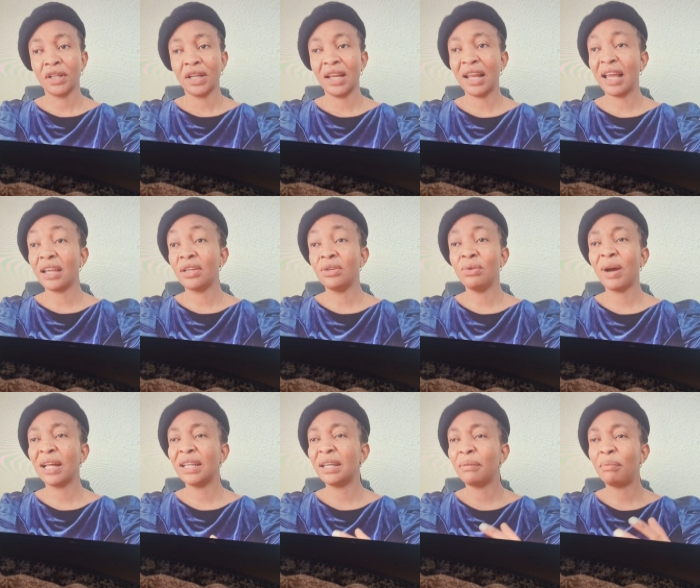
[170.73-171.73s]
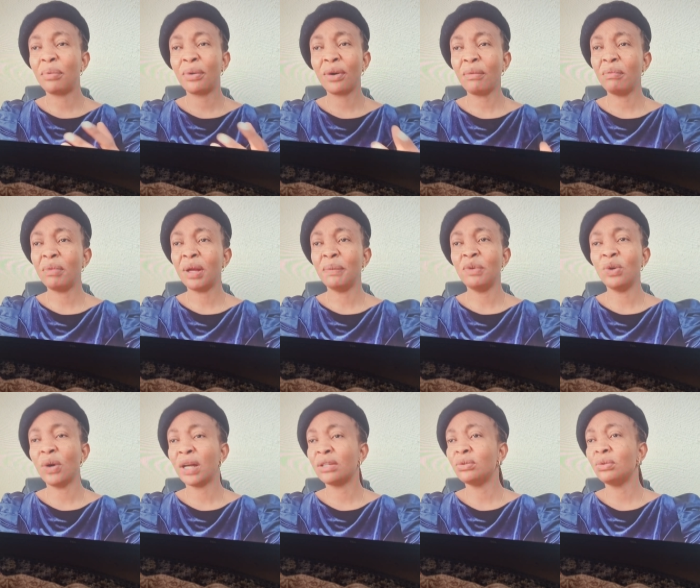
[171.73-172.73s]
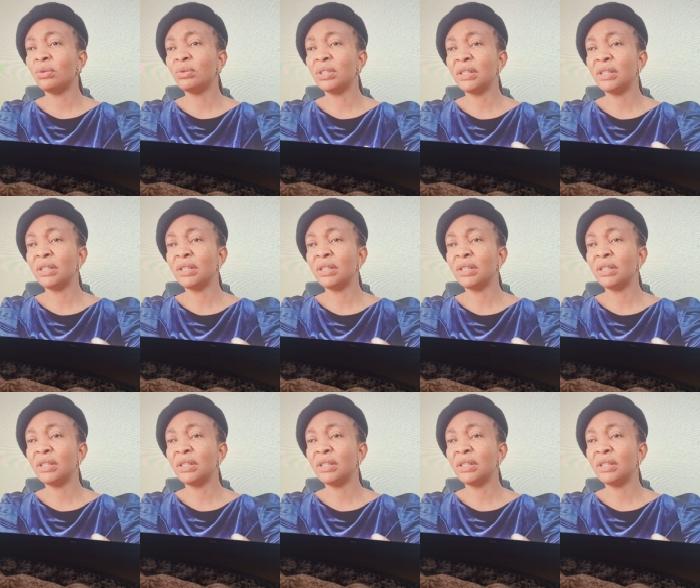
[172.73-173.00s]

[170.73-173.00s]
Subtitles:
Like you are the problem, you are too